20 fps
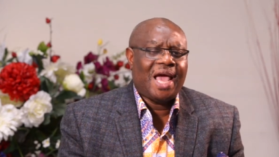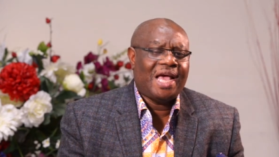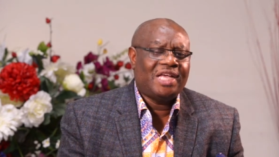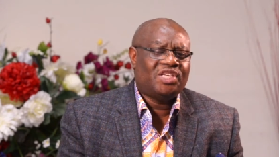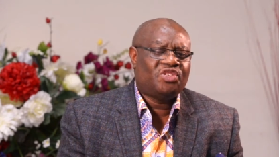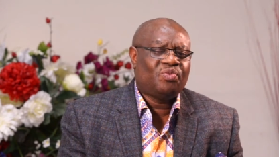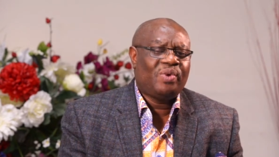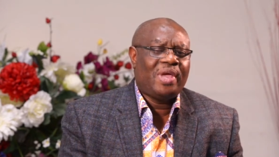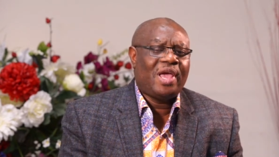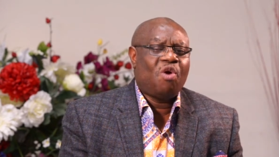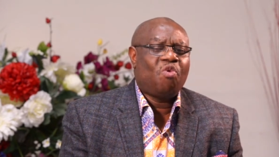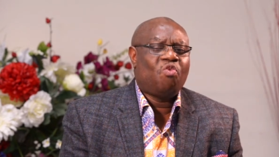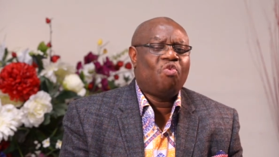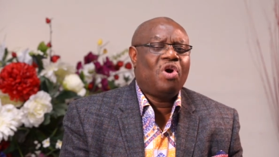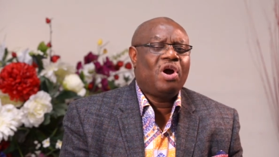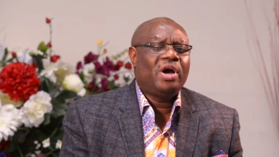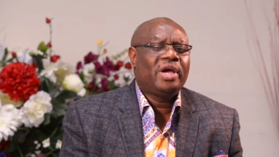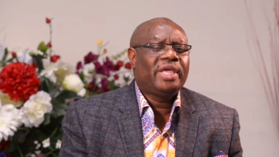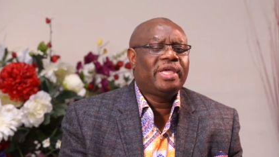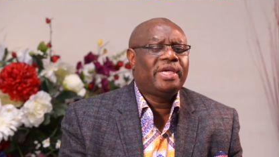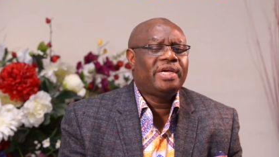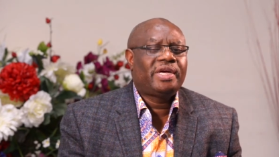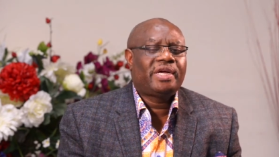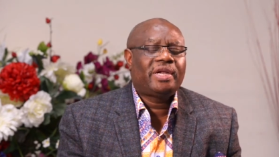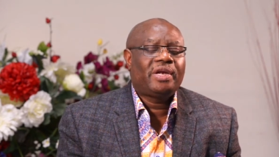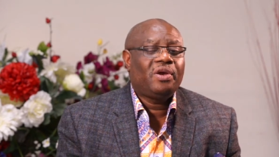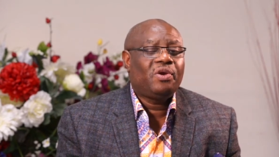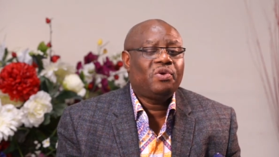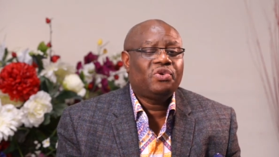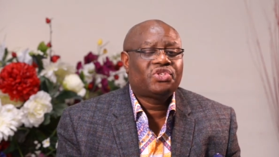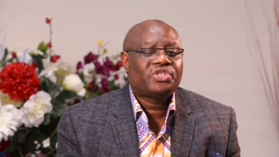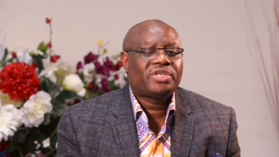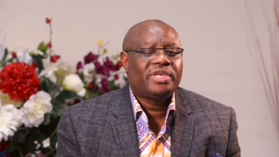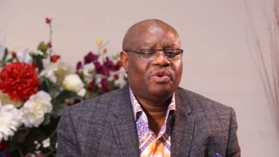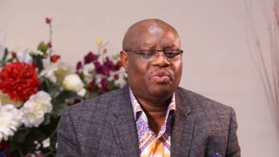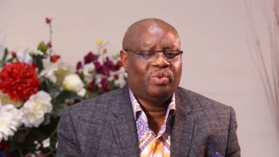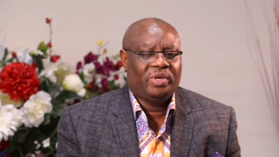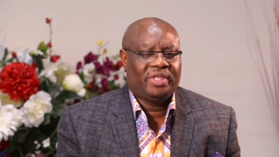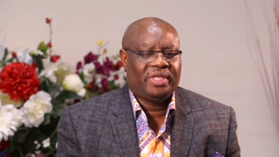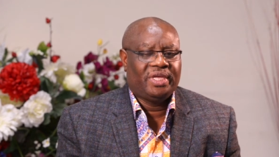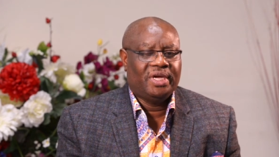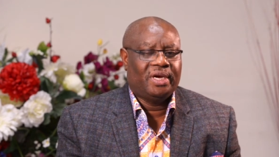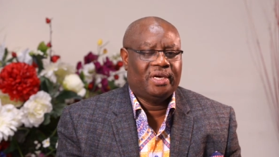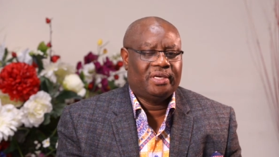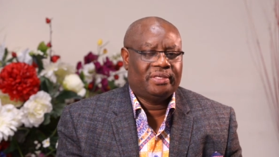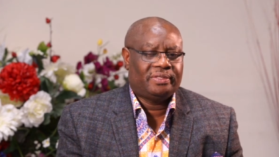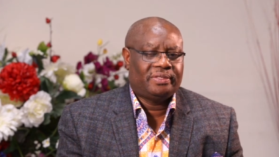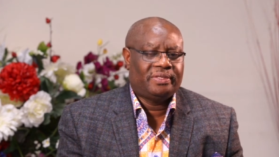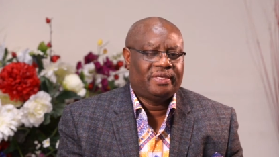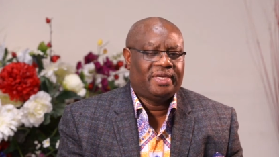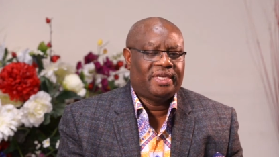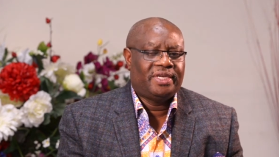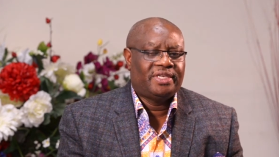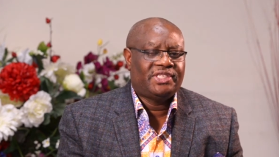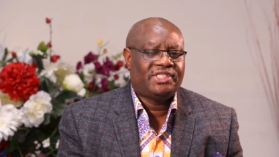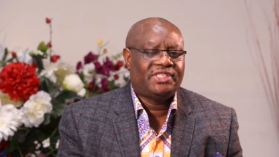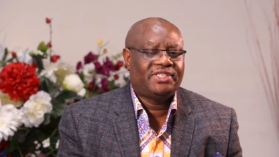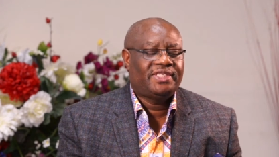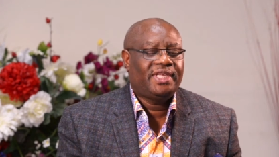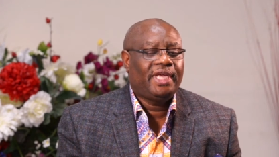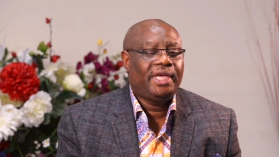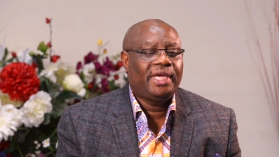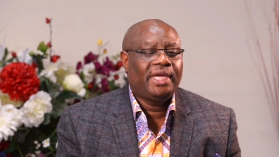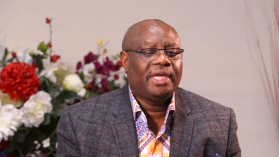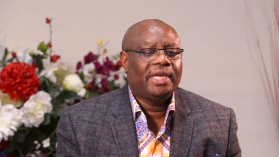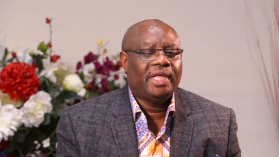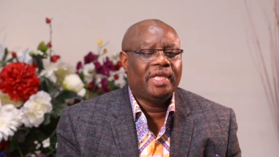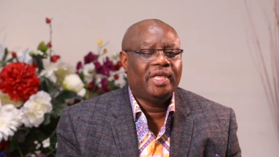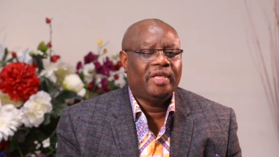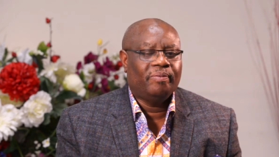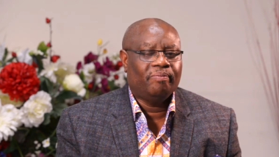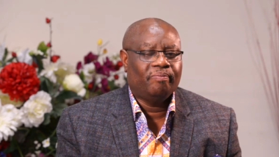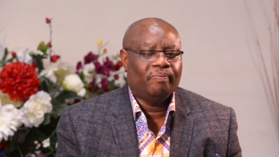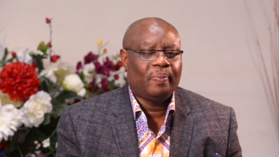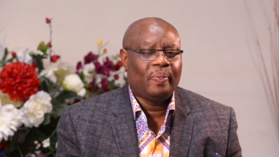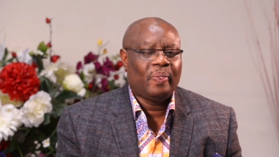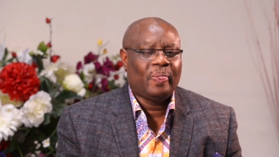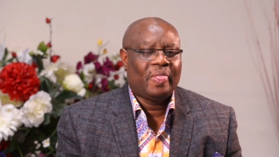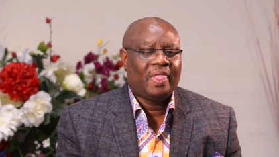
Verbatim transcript: as we are working closely with God, seeking Him,